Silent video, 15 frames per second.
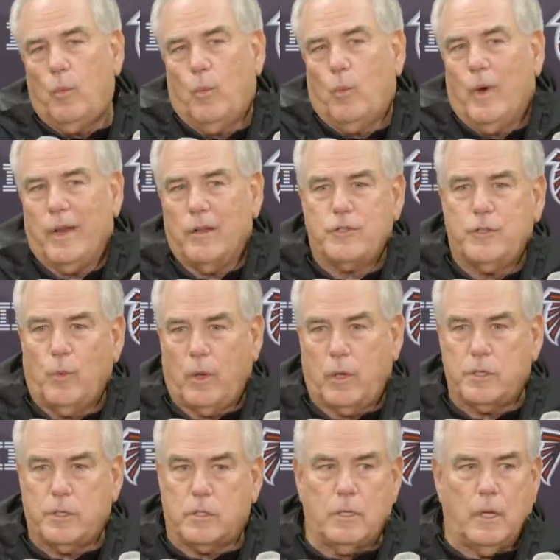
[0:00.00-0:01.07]
What else you
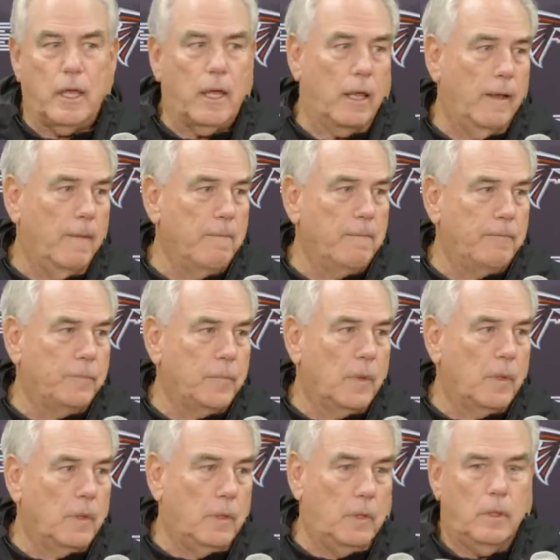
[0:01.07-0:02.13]
want us to say?
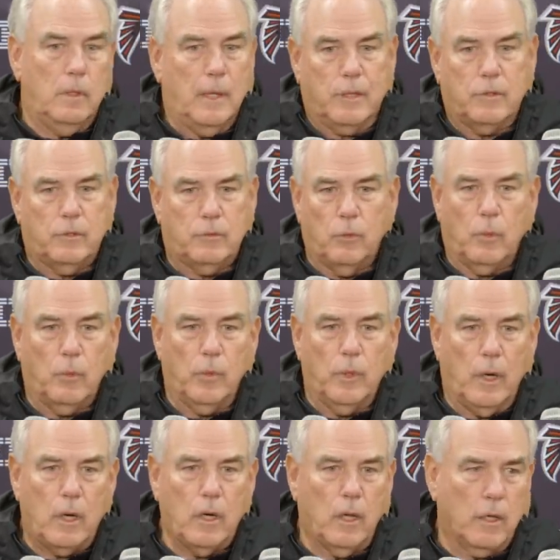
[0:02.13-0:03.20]
that's what we
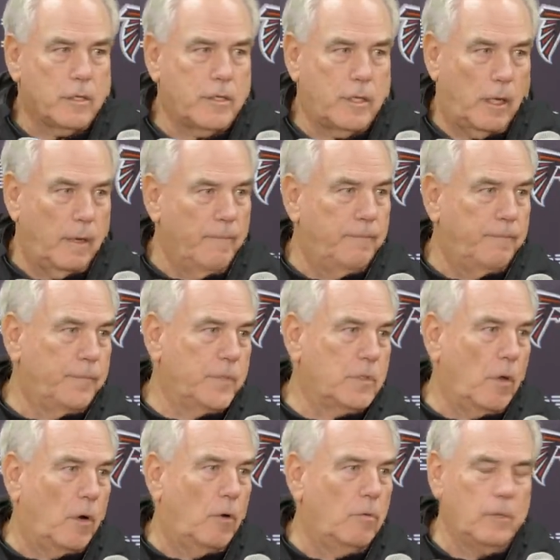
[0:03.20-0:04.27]
are going to say.
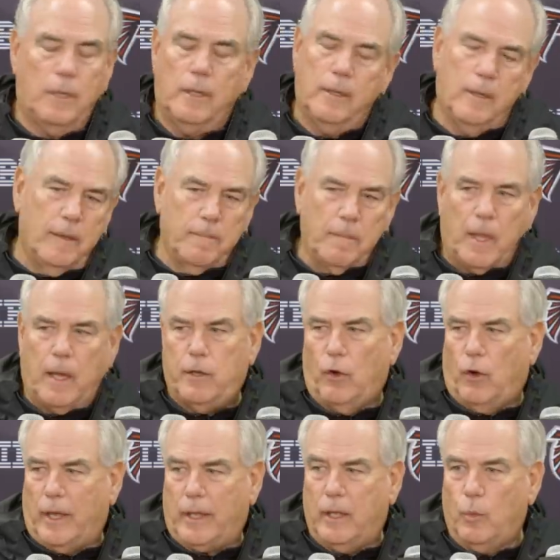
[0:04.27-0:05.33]
So I
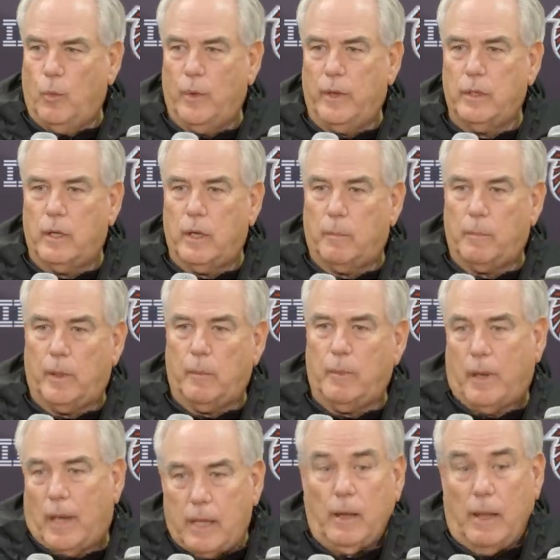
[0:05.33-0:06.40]
know I get winded up here,
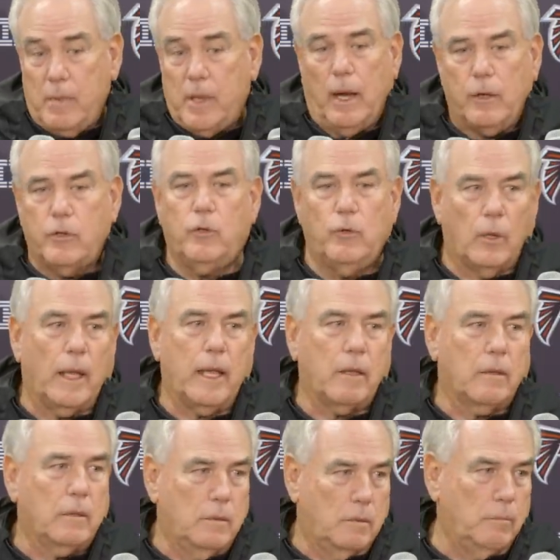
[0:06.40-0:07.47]
but I, I mean, I do like
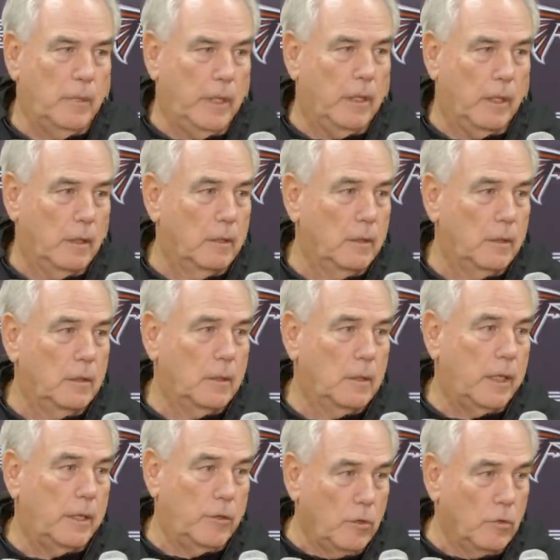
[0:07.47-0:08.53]
media.
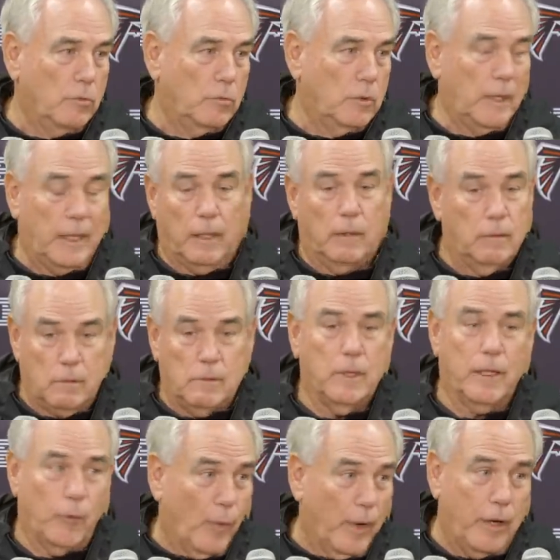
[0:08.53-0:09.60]
I do. And,
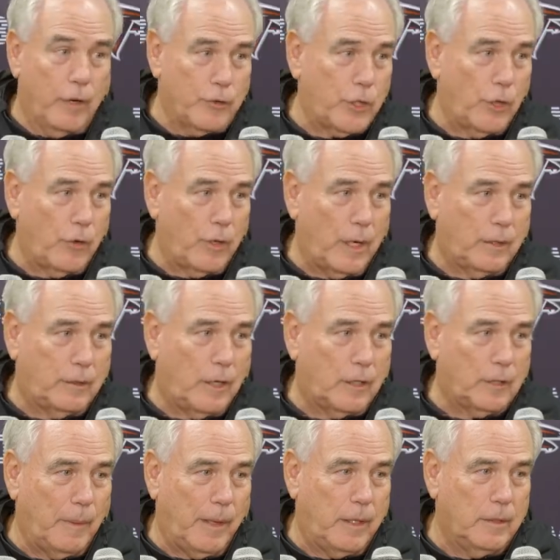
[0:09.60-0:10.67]
and the radio show that I
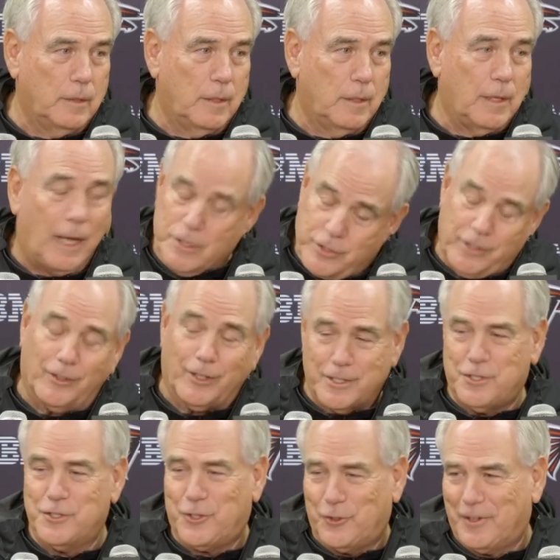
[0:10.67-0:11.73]
talked about, I still
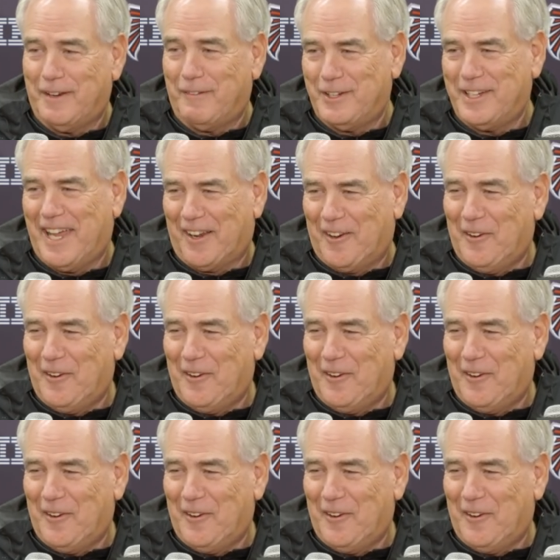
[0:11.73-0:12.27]
listen to it every day